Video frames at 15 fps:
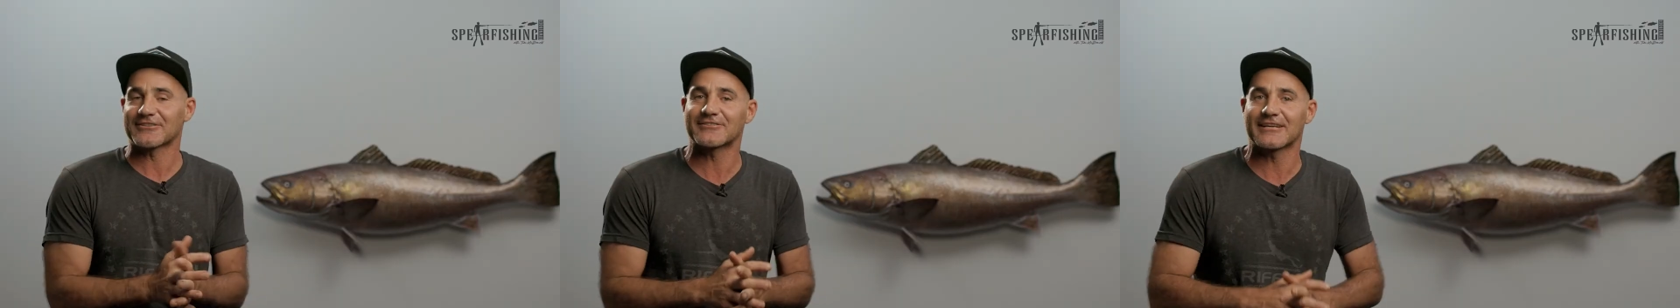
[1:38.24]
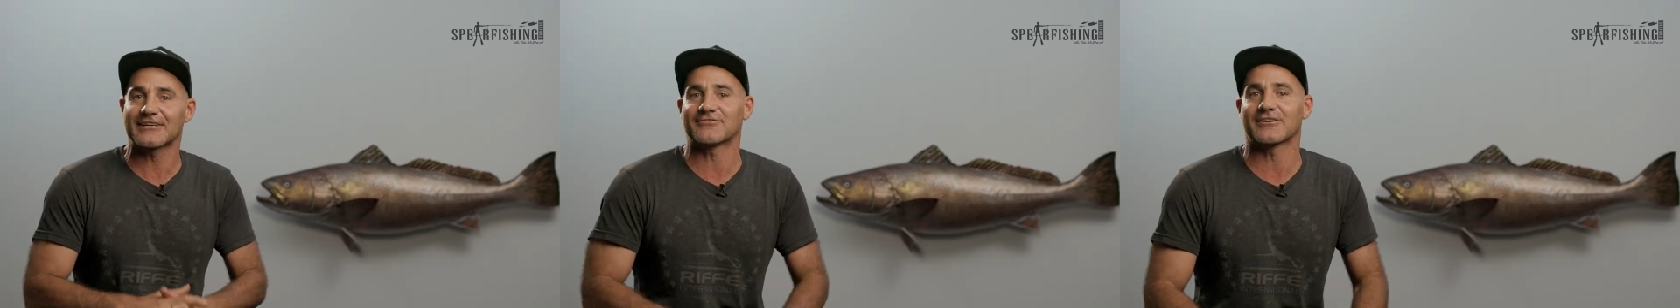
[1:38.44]

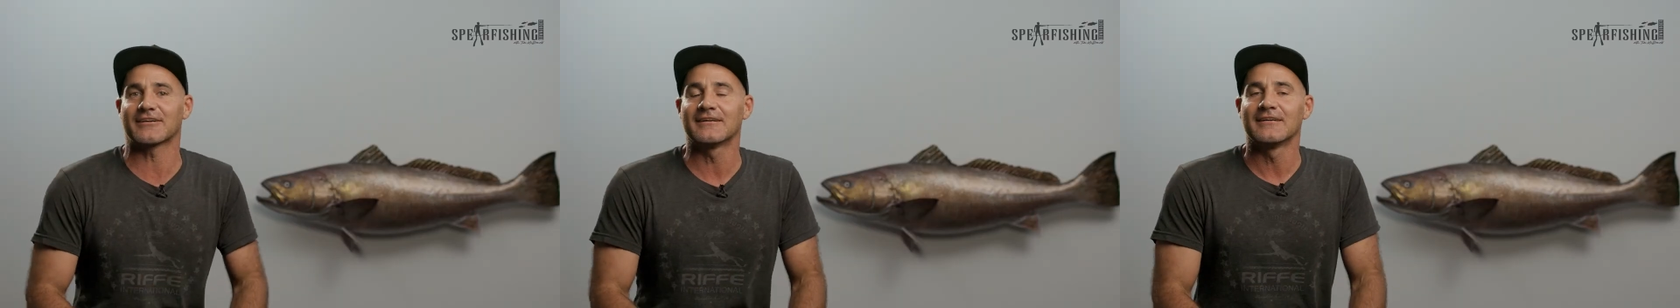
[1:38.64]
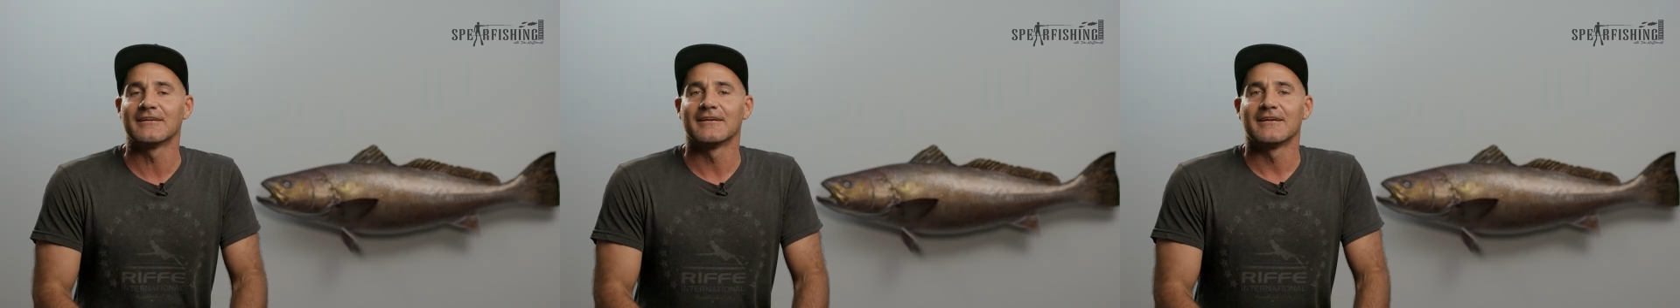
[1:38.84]

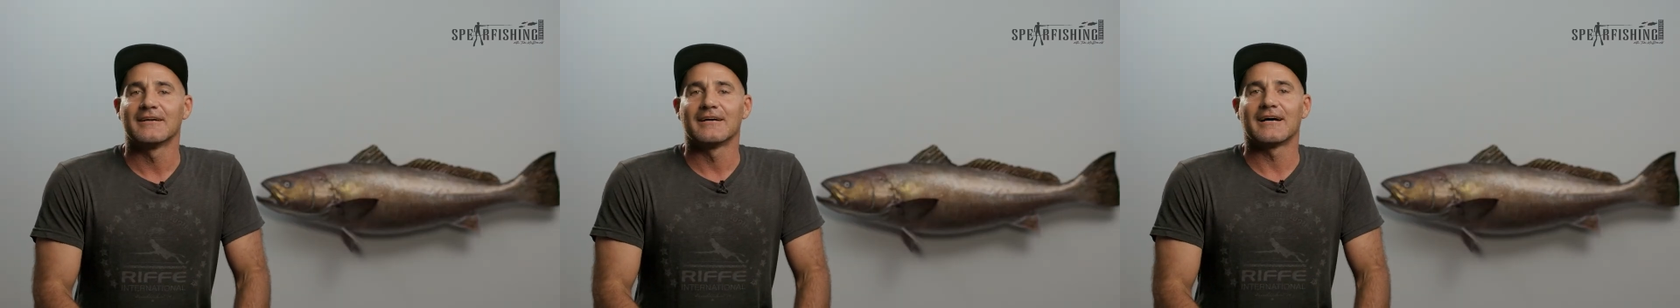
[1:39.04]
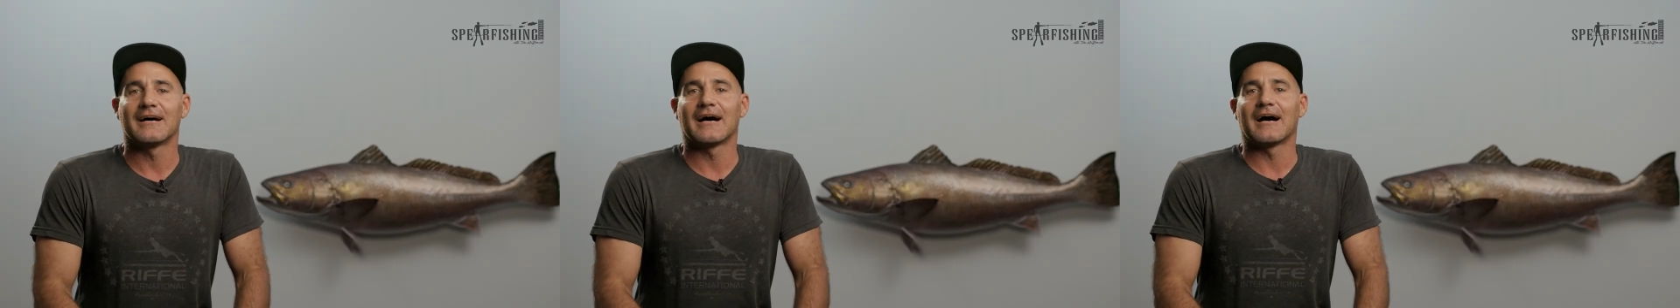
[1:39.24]
etc.
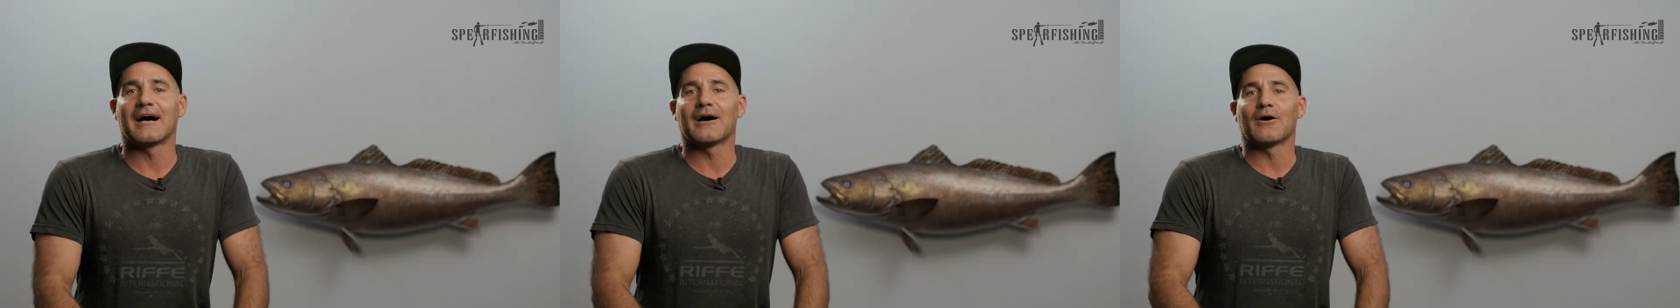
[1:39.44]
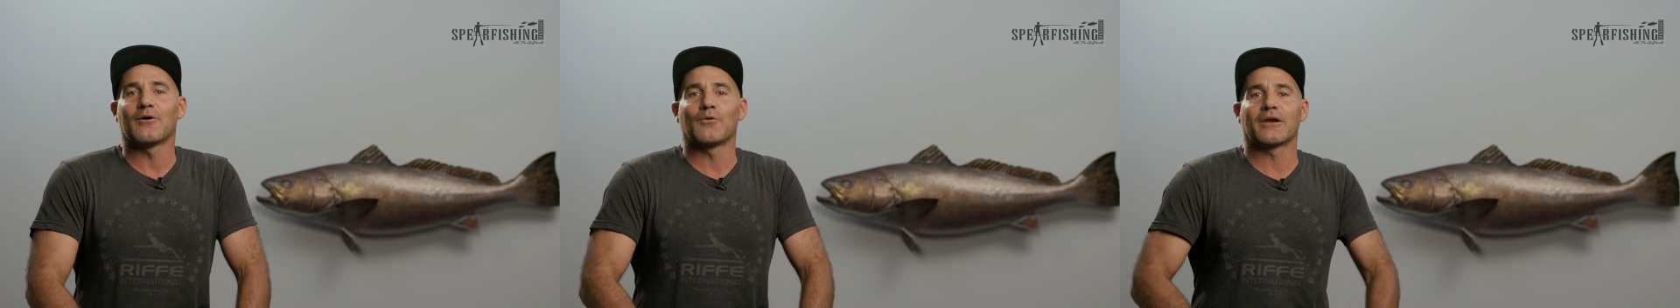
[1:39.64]

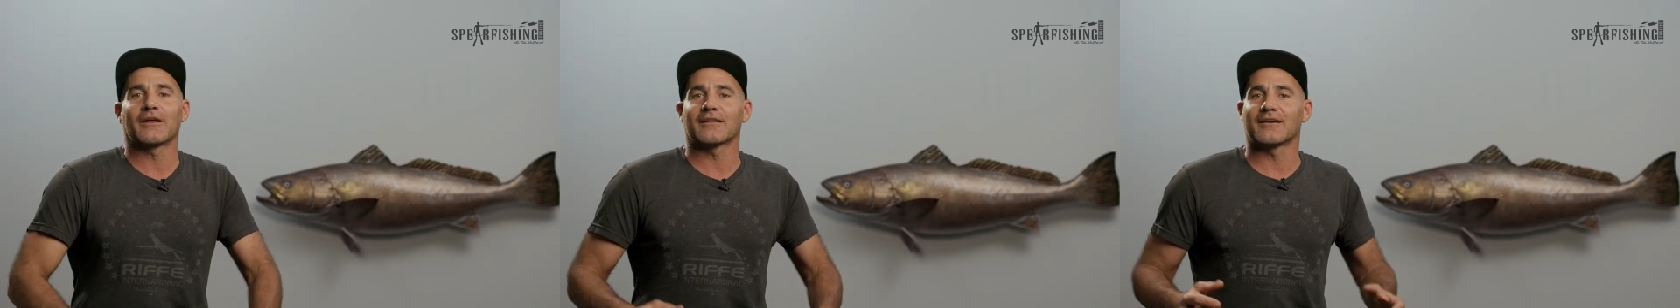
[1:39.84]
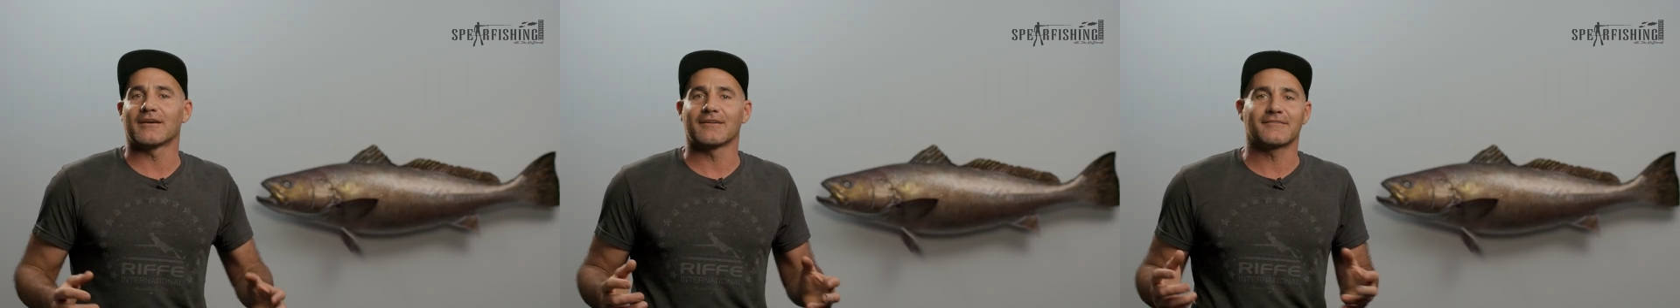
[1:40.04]
We're
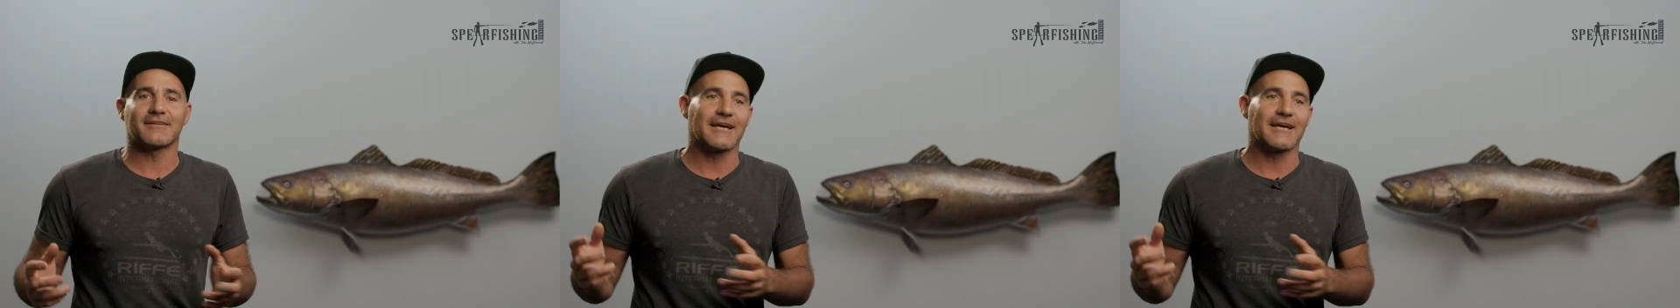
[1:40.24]
going to